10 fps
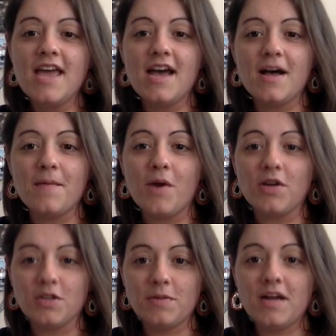on
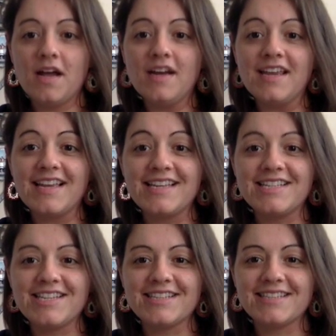a little bit of honey and
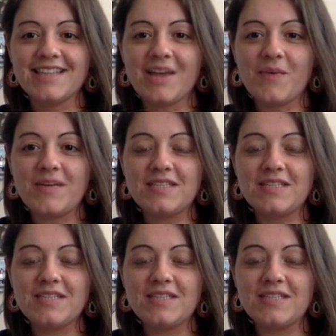ingests it that way.